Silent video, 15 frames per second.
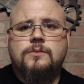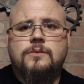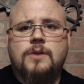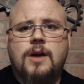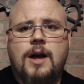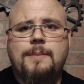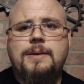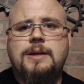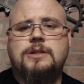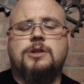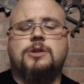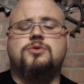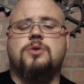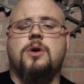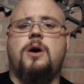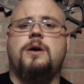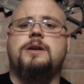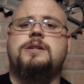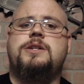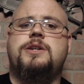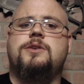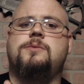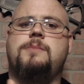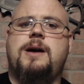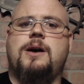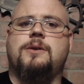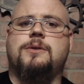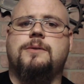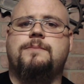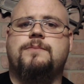I mean to draw into your
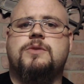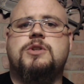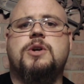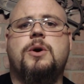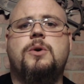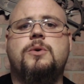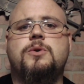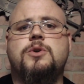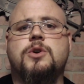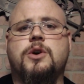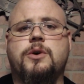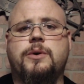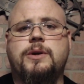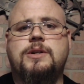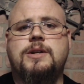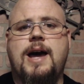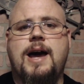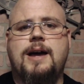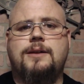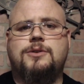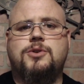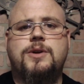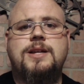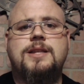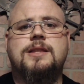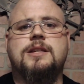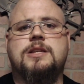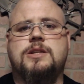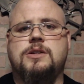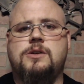mouth. So you're going to treat
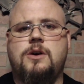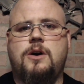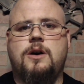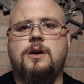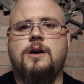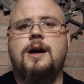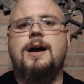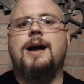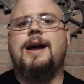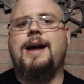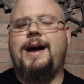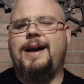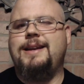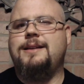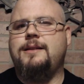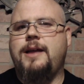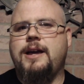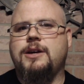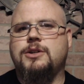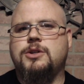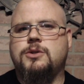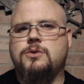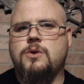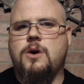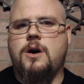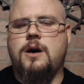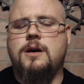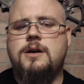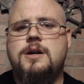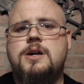the cigar kind of like a straw.